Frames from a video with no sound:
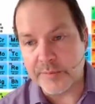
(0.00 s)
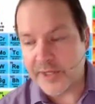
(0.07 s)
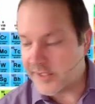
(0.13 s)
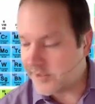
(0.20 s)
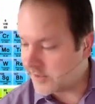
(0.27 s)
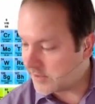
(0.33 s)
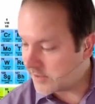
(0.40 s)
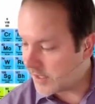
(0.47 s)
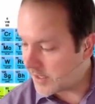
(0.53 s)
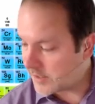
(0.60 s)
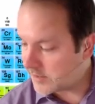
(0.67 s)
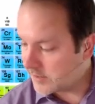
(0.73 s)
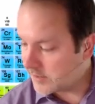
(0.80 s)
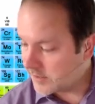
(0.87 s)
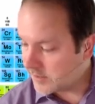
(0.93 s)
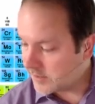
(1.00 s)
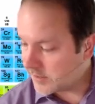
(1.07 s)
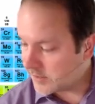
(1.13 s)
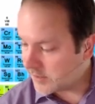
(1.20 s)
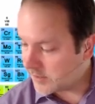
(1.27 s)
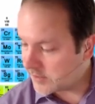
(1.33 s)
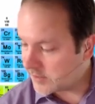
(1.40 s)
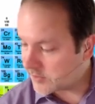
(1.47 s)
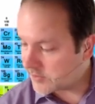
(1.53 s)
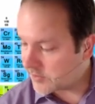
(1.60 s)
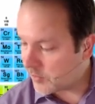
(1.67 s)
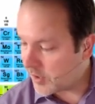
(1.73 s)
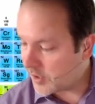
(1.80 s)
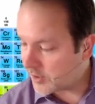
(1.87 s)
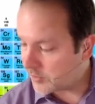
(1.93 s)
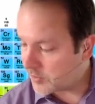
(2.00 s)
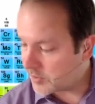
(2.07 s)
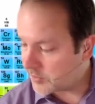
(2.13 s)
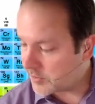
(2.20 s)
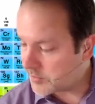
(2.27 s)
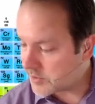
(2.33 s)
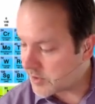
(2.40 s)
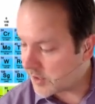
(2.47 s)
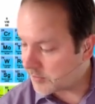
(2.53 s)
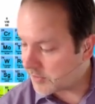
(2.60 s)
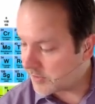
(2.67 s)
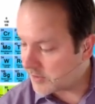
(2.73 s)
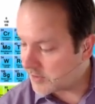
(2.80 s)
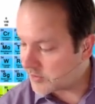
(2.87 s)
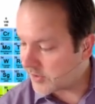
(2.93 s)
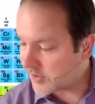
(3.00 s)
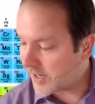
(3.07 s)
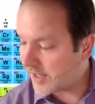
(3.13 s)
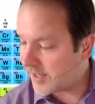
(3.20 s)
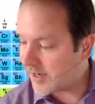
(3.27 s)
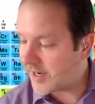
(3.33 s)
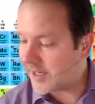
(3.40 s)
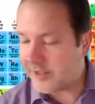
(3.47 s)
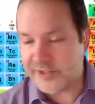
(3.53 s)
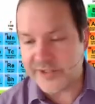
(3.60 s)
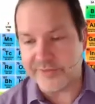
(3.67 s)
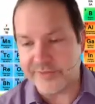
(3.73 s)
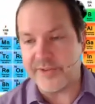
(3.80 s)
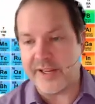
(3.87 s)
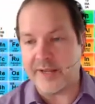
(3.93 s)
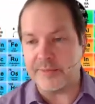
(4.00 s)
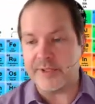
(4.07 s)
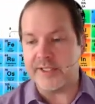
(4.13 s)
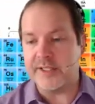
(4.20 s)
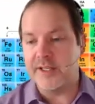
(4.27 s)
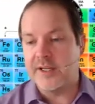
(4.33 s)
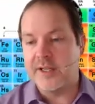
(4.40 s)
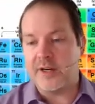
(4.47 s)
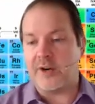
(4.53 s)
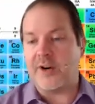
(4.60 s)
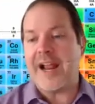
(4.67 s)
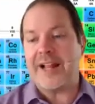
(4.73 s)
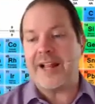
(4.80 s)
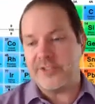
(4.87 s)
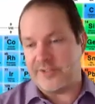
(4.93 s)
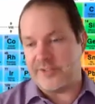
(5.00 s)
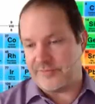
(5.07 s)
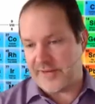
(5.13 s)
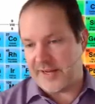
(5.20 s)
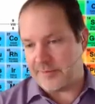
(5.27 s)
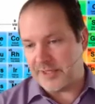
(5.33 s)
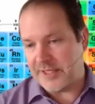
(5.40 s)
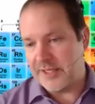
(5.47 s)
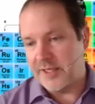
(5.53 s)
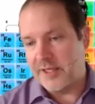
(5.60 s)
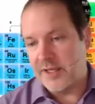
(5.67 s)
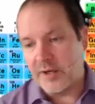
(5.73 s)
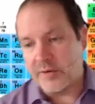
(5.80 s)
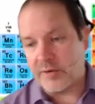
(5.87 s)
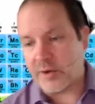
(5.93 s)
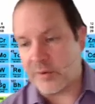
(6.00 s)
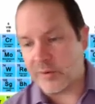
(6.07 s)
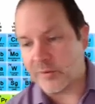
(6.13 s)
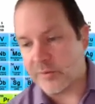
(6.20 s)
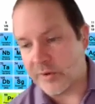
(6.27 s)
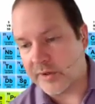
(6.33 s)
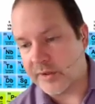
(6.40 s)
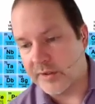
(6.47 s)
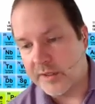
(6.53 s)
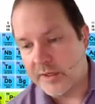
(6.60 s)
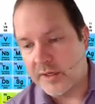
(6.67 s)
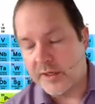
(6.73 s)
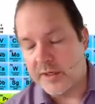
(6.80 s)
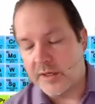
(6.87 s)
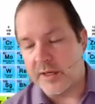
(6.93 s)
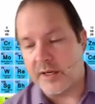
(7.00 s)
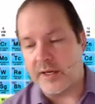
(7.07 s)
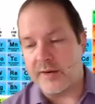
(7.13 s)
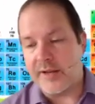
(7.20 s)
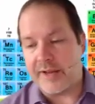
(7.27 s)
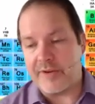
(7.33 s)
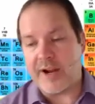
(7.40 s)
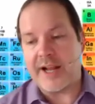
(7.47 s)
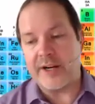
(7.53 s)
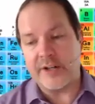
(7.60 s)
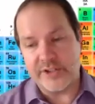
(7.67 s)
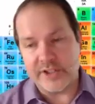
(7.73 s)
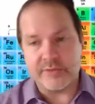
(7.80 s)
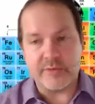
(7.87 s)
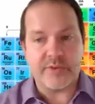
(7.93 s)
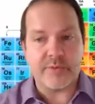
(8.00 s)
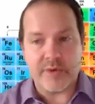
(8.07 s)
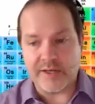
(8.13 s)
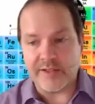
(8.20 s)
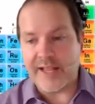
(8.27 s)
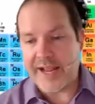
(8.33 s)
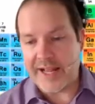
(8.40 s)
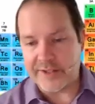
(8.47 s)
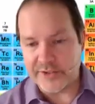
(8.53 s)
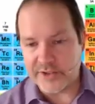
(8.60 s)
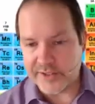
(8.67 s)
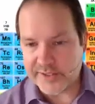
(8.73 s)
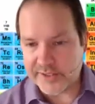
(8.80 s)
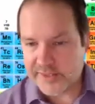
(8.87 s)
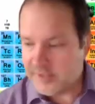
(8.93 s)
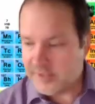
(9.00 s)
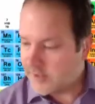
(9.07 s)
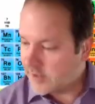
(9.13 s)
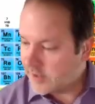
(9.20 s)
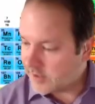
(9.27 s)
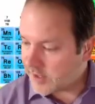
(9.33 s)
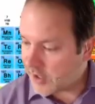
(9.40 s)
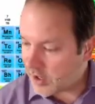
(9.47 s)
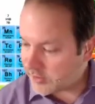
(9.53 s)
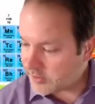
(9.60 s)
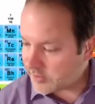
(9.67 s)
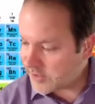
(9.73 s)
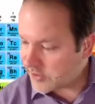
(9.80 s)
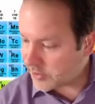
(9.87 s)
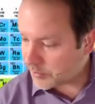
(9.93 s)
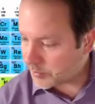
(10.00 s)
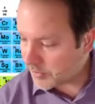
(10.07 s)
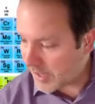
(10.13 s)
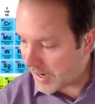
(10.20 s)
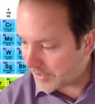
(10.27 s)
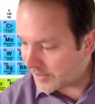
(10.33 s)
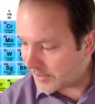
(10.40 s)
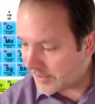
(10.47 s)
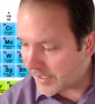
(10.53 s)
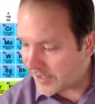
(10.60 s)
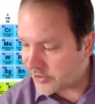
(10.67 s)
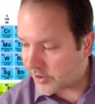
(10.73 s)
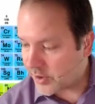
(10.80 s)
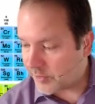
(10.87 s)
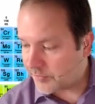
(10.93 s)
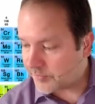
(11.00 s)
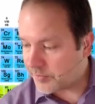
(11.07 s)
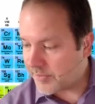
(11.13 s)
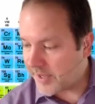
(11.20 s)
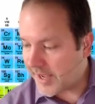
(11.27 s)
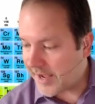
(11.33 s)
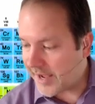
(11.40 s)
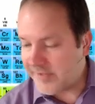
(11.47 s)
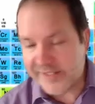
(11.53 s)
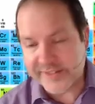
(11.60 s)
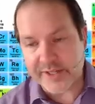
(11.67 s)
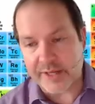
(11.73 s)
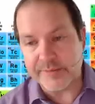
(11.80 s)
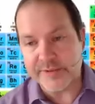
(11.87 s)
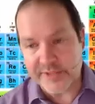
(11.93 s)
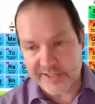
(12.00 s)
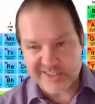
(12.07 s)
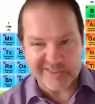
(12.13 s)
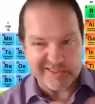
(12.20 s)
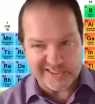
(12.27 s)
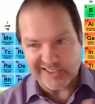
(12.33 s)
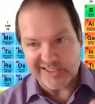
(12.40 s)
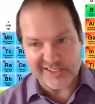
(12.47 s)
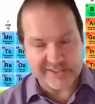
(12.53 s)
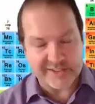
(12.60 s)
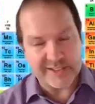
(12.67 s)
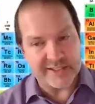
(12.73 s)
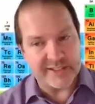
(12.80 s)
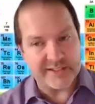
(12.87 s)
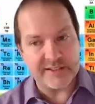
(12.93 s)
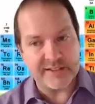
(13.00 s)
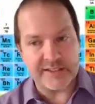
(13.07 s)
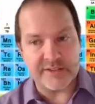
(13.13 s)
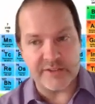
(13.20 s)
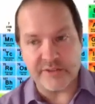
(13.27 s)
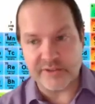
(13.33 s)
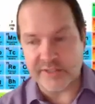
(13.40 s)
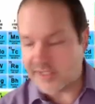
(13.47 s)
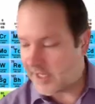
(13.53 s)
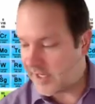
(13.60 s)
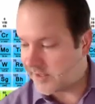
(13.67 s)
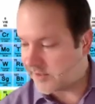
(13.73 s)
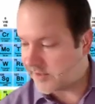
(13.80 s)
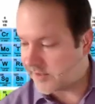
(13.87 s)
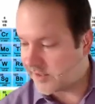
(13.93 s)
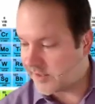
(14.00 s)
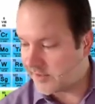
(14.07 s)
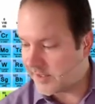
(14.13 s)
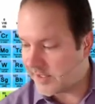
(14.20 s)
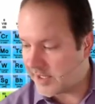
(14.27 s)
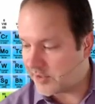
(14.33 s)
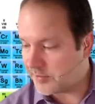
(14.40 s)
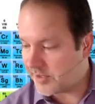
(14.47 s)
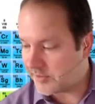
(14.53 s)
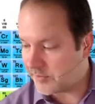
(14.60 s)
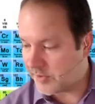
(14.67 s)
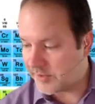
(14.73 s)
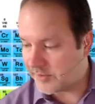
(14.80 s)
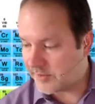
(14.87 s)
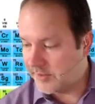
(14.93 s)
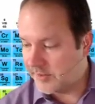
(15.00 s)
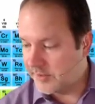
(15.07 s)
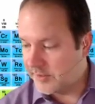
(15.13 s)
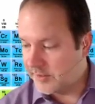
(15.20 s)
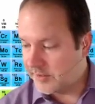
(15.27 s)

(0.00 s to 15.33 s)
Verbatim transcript: replacing that, and then here's the water one we've been talking. And then there's a hydrogen family or halogen family where we uh, have hydrogen with one of the halogens. Now, all of these are plotted. And as you go from the heavy substance, which is the, it usually has uh, the element with